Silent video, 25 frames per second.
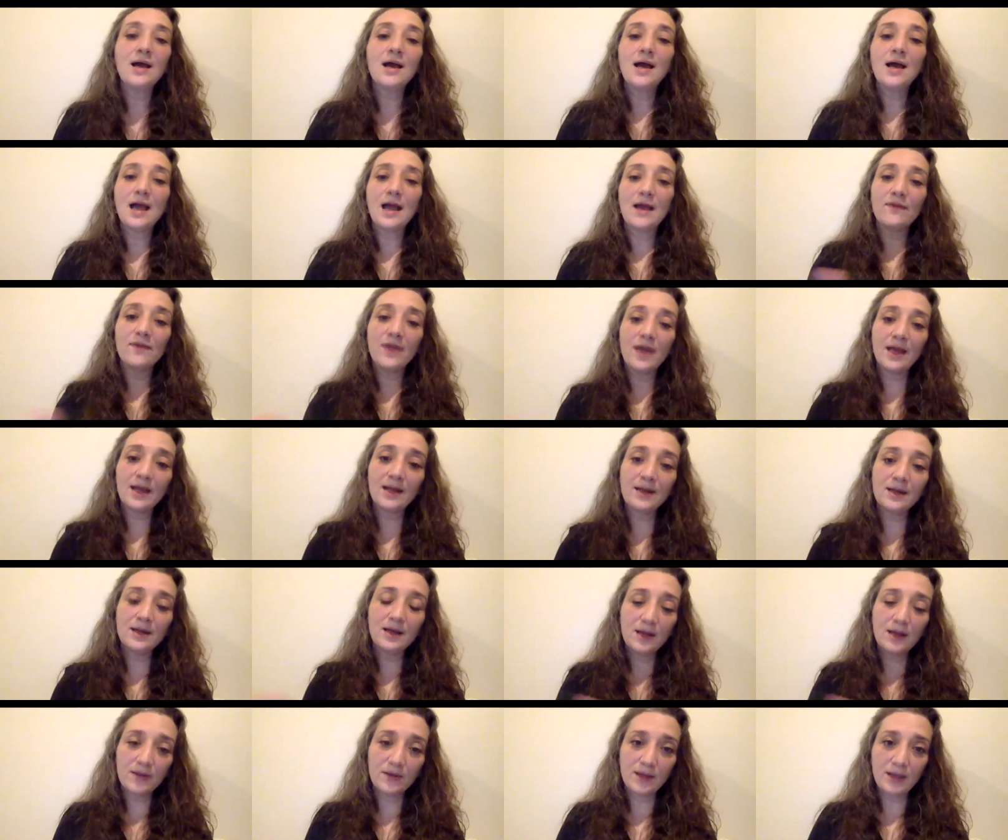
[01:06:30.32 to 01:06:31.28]
And
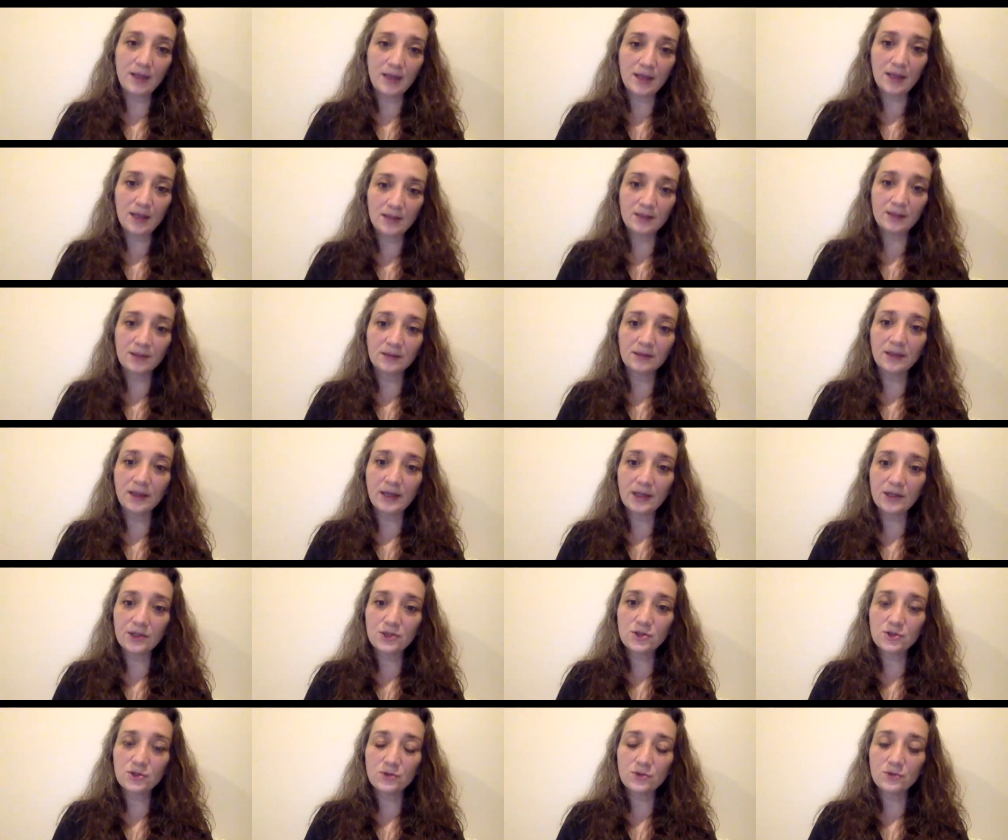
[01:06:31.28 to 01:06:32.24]
then the, the
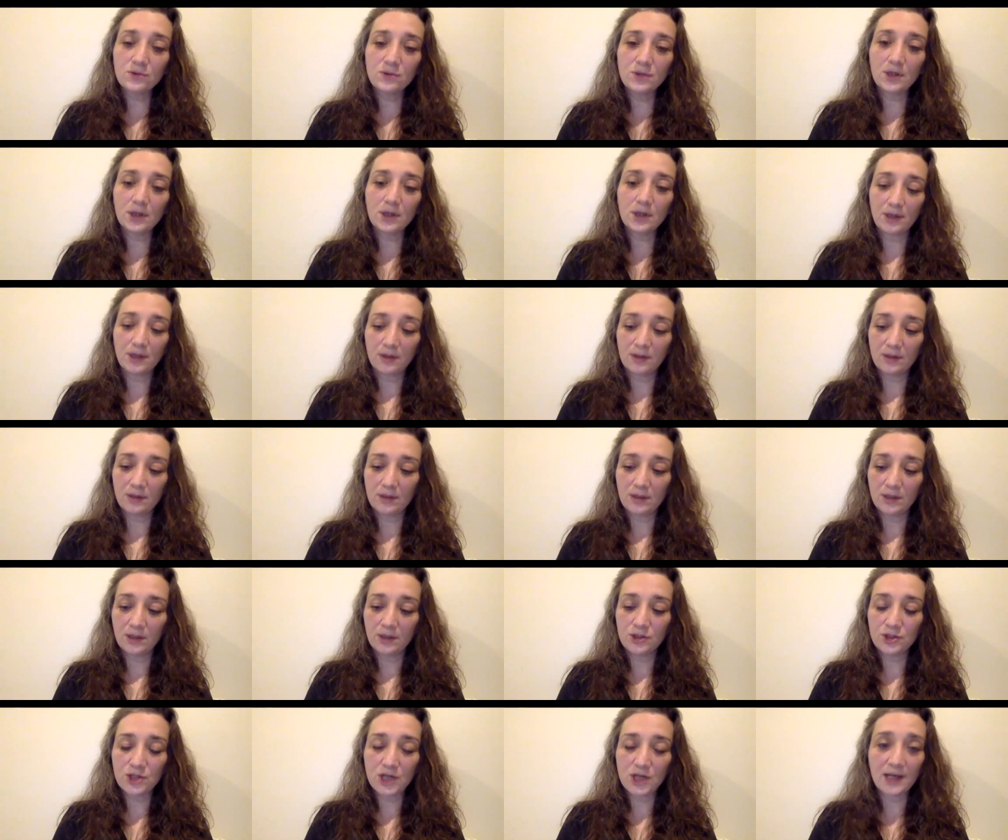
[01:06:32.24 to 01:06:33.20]
link to the,
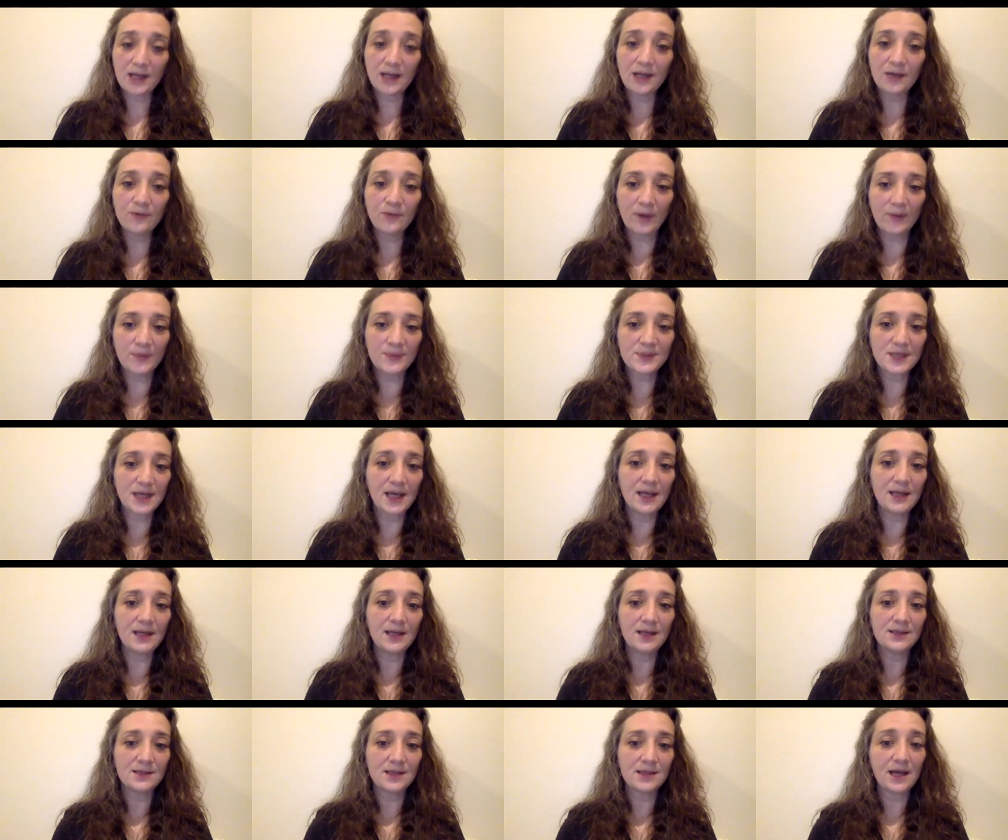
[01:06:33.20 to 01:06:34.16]
the Gen Ed
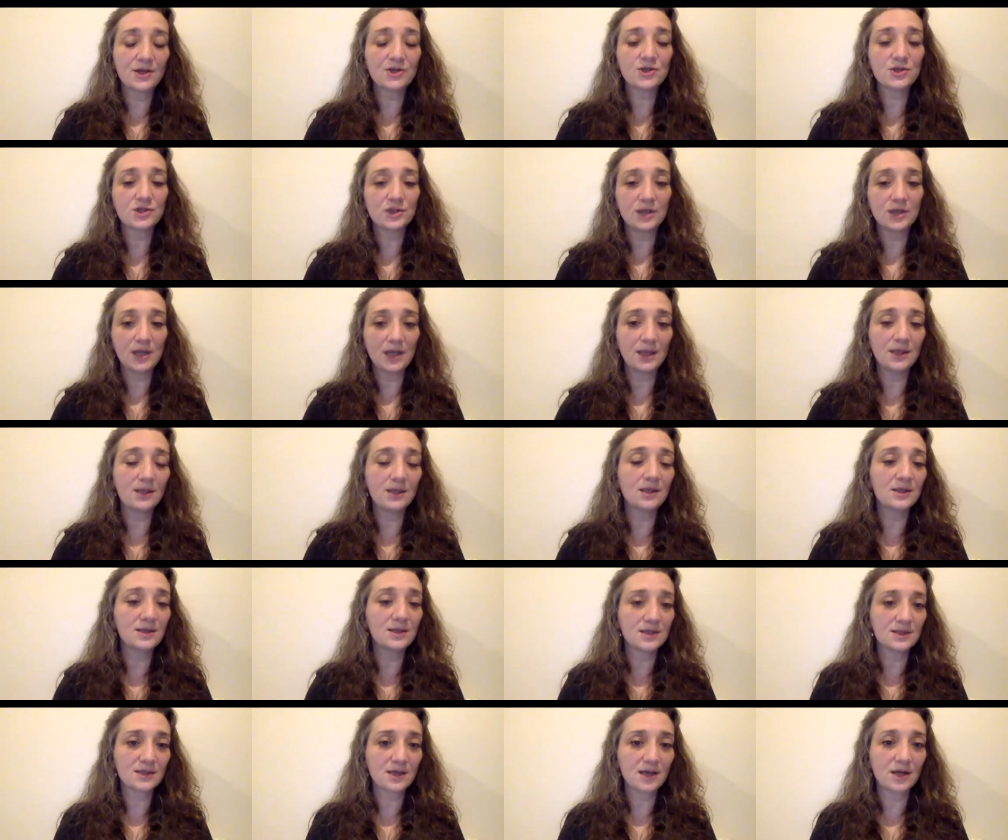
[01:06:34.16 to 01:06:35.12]
website is actually in the
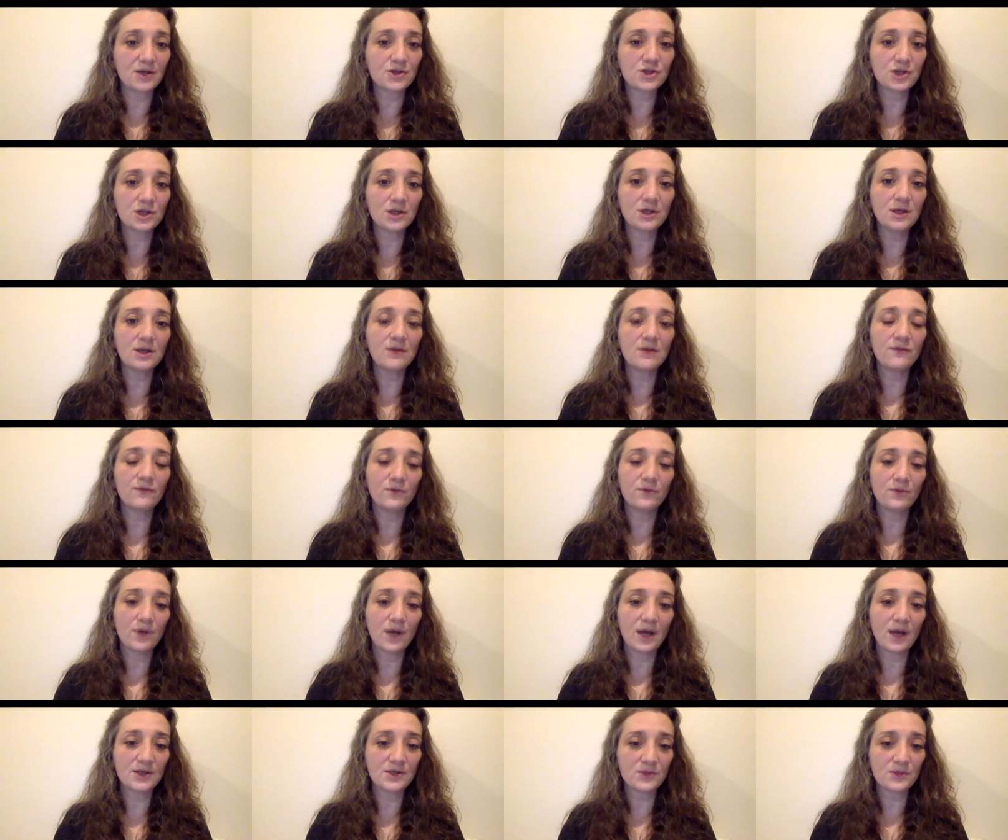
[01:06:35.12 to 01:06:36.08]
discussion if you
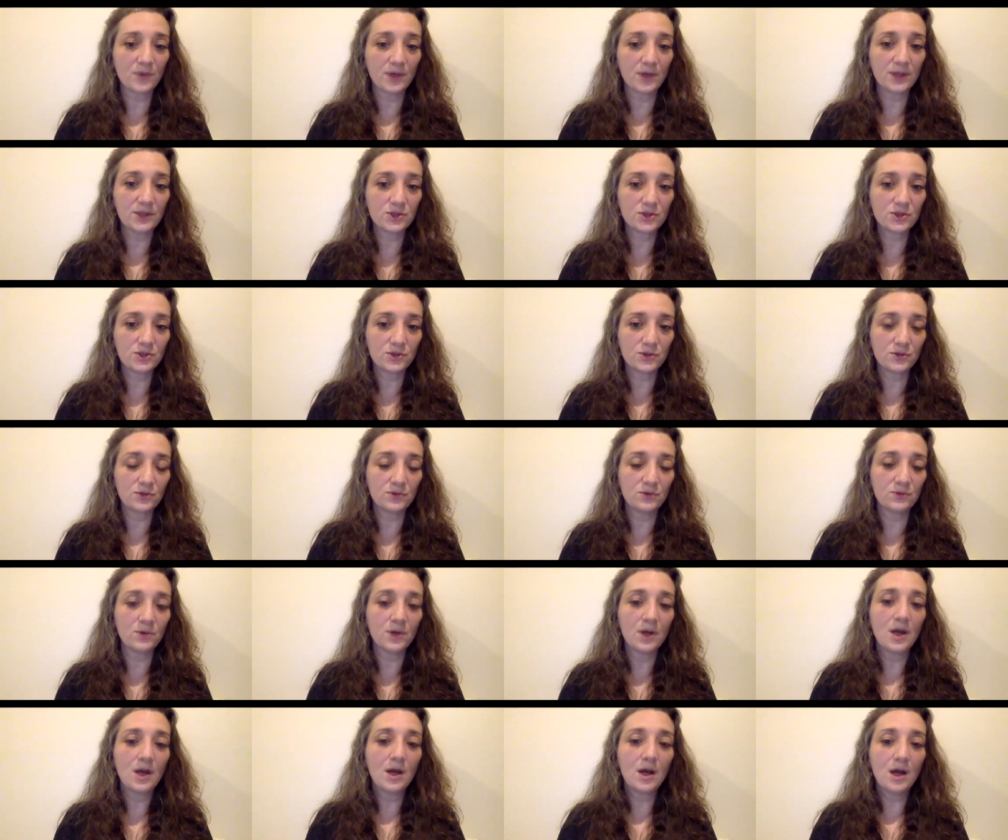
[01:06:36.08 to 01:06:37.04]
guys want to
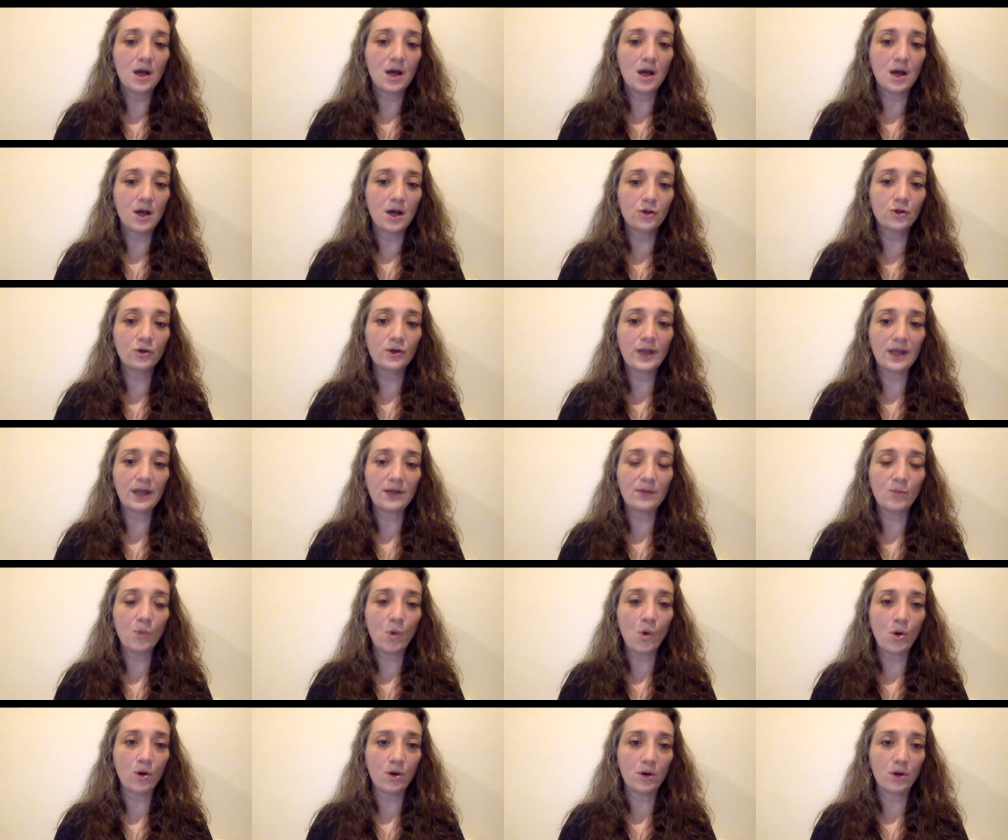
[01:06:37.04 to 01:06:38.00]
look at
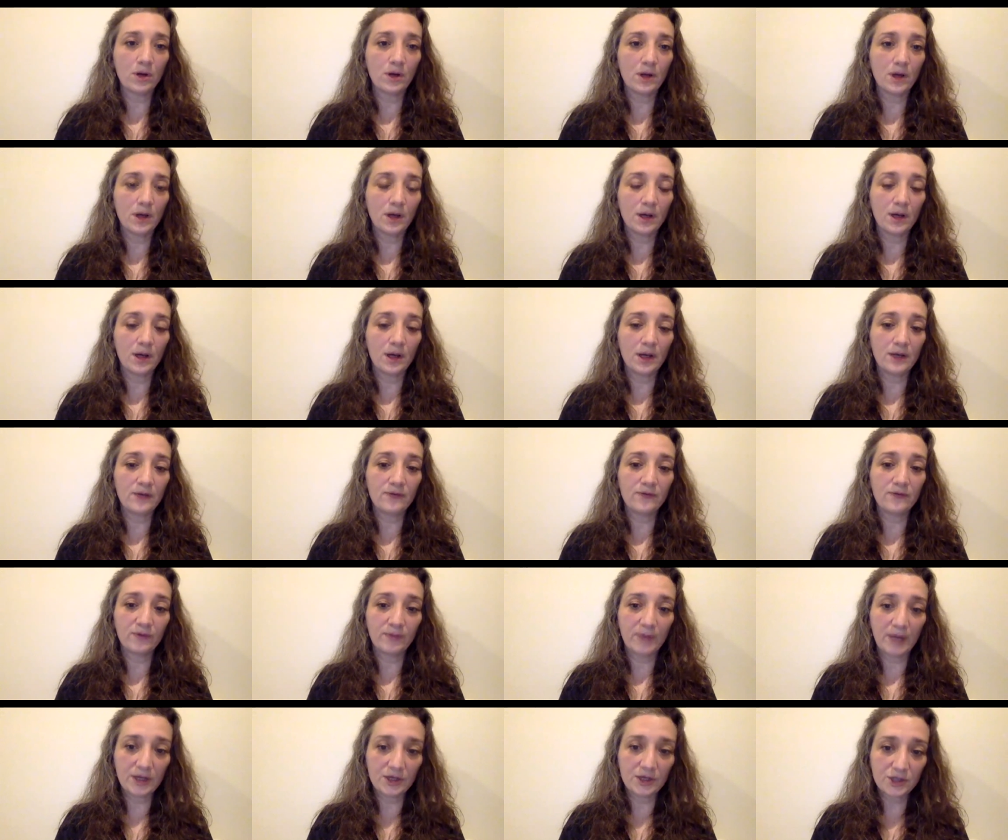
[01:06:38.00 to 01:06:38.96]
more
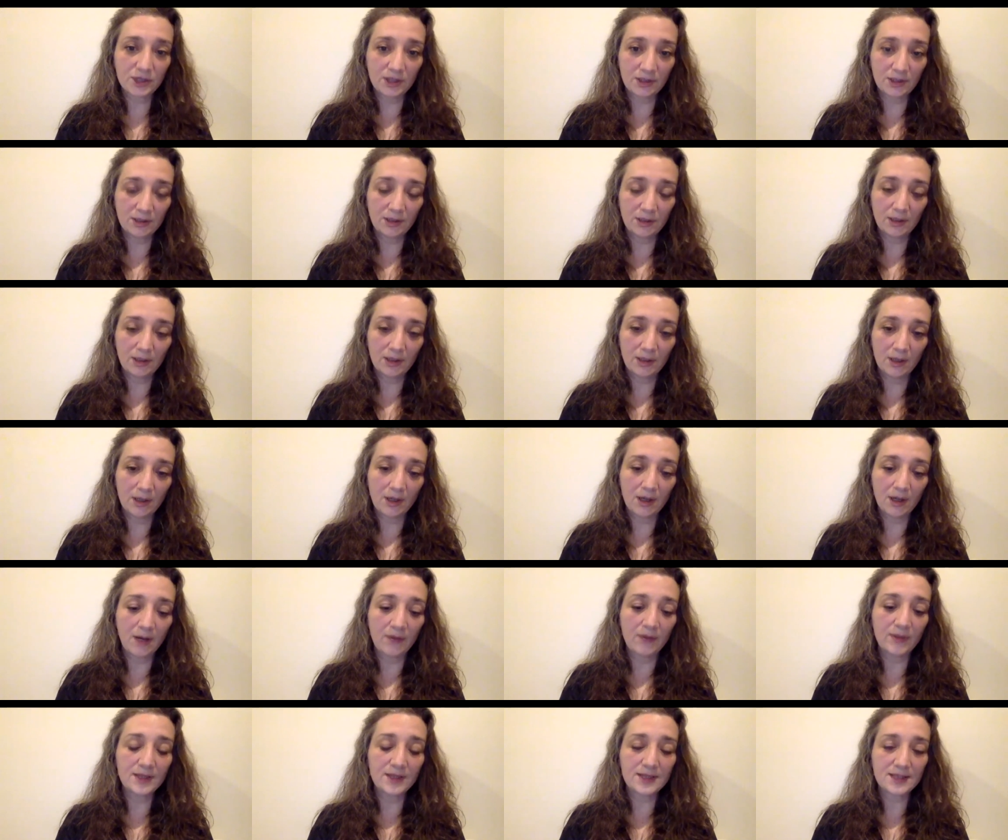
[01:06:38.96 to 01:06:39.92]
information
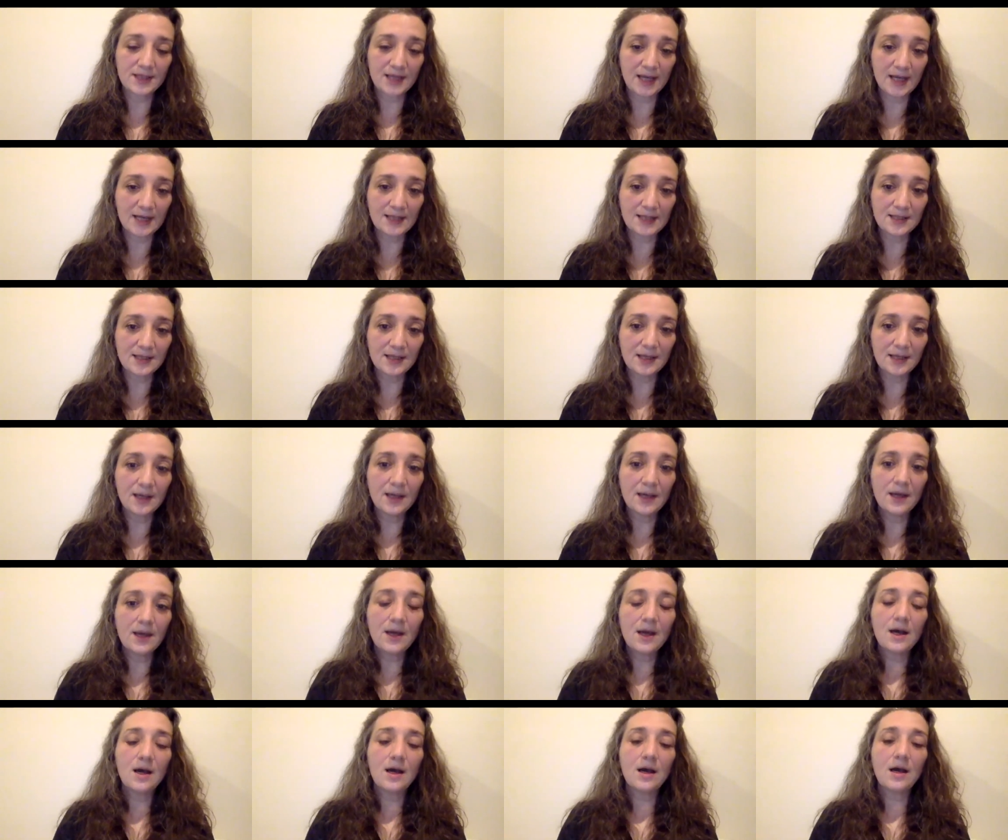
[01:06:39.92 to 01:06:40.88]
on the site.
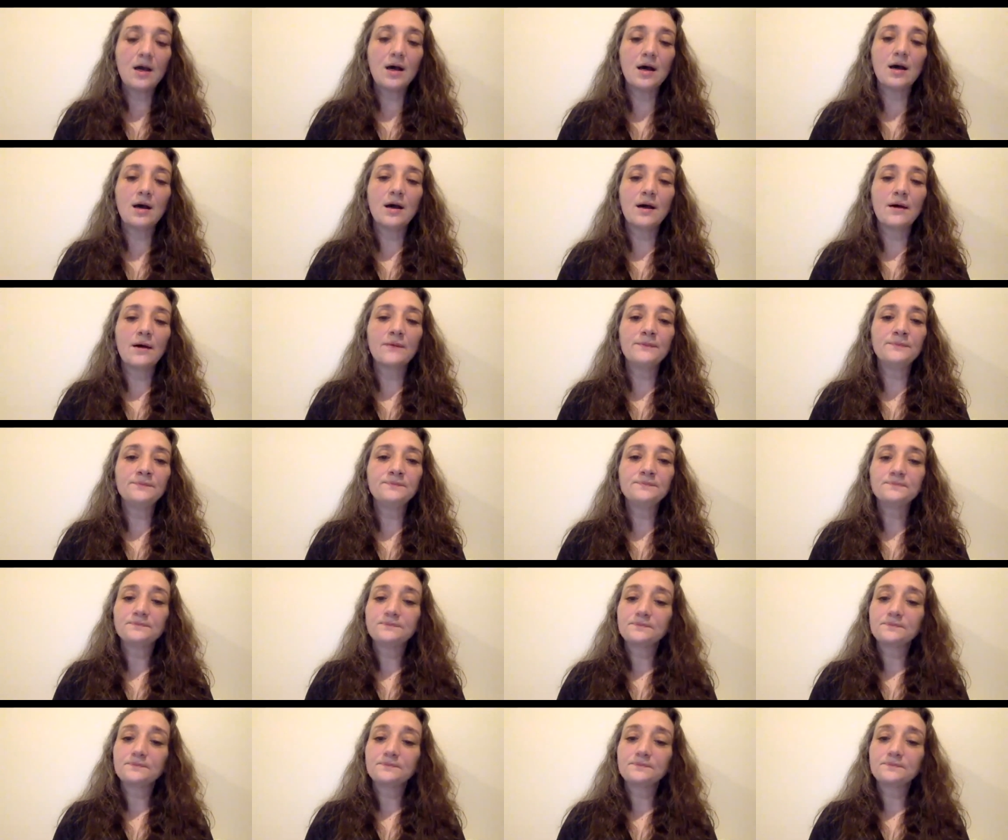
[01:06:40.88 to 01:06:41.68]
Um,